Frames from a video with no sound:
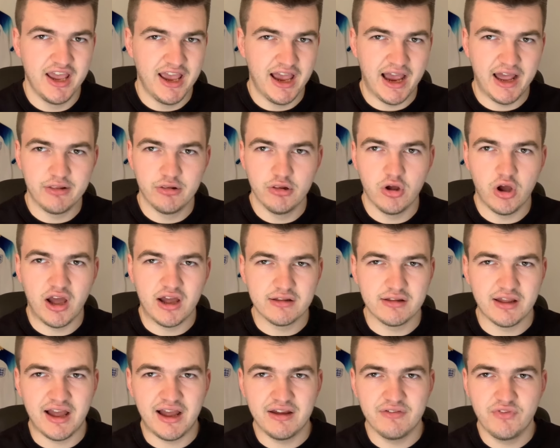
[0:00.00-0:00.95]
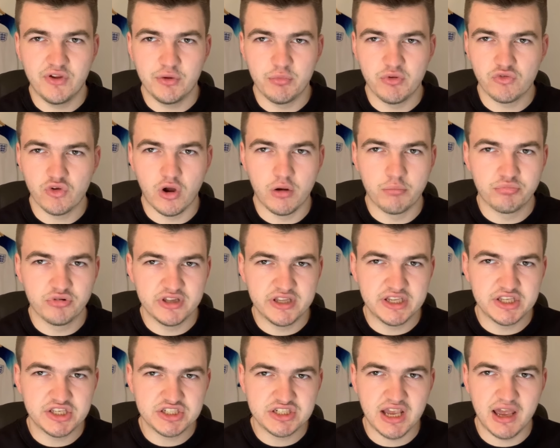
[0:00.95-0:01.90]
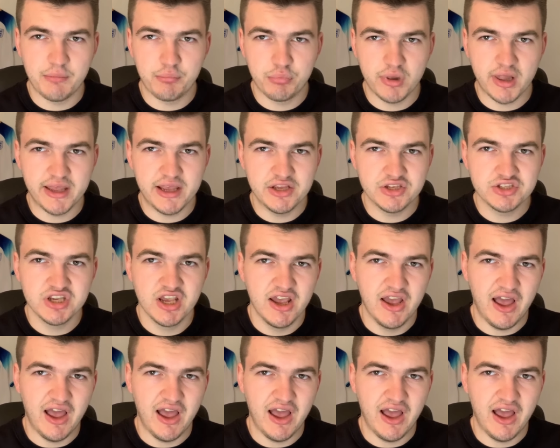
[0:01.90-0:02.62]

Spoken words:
And look, I think we've got a brilliant set of players.